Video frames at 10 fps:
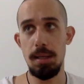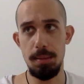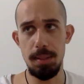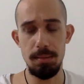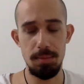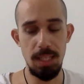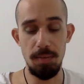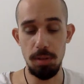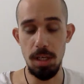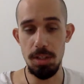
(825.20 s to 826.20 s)
mean,
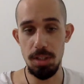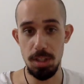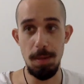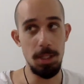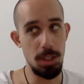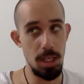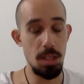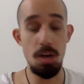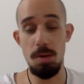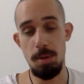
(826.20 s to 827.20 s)
several countries, especially in
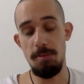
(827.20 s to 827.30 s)
Europe,